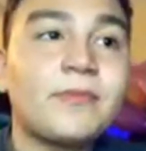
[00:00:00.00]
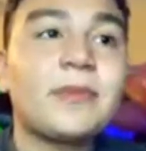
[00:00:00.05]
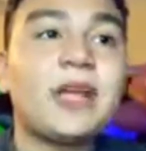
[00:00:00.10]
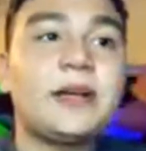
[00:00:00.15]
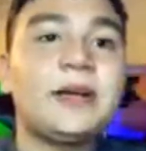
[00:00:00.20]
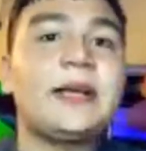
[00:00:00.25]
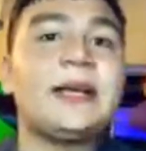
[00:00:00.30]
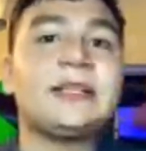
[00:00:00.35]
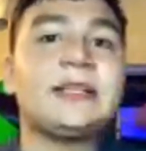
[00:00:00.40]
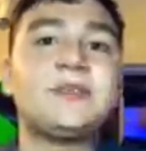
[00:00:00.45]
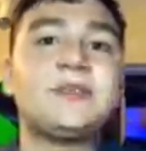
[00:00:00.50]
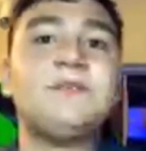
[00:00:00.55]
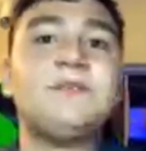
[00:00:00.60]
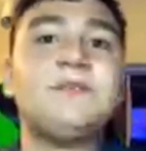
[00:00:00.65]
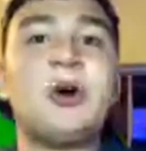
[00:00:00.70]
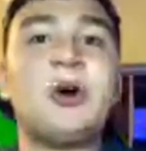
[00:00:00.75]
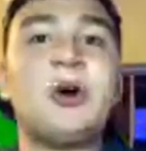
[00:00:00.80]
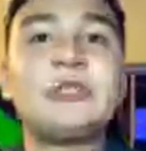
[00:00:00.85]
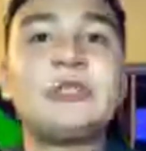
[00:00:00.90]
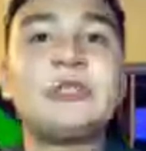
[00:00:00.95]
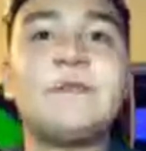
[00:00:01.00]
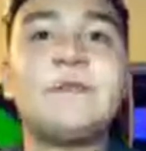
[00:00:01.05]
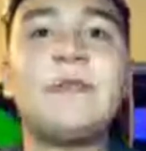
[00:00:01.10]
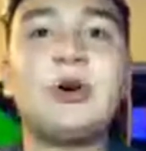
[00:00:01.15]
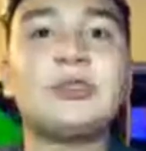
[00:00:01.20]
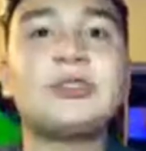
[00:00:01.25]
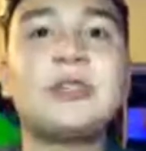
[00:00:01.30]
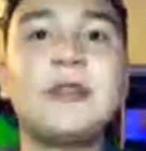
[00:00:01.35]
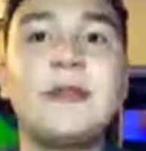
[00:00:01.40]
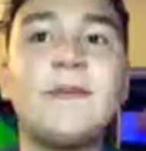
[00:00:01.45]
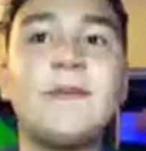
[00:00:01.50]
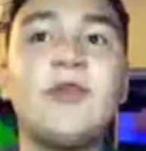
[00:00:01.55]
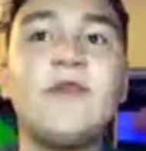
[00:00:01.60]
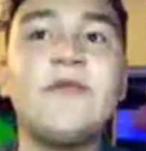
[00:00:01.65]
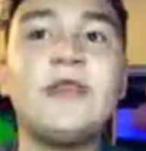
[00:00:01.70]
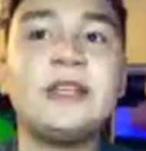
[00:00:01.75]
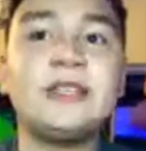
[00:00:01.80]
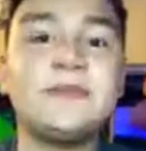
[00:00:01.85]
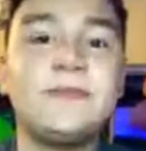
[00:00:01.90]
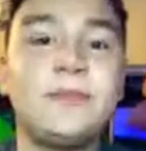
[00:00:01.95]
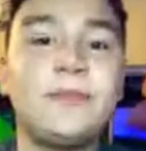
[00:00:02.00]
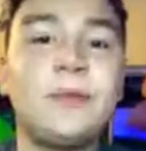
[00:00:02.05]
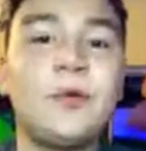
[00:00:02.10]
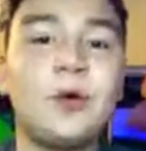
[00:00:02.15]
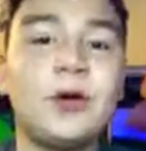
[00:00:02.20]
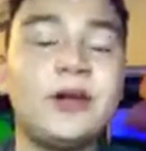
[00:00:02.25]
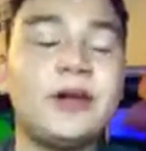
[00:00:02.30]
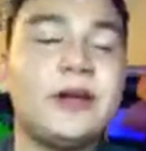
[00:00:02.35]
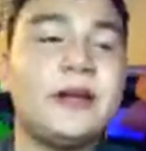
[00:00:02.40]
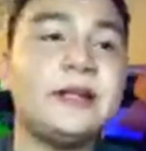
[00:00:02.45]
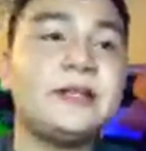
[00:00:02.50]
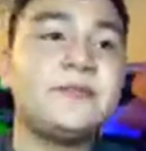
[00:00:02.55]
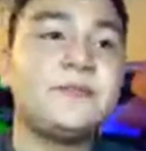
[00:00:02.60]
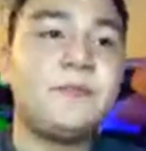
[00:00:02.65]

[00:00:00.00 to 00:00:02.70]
It's most of the movies it's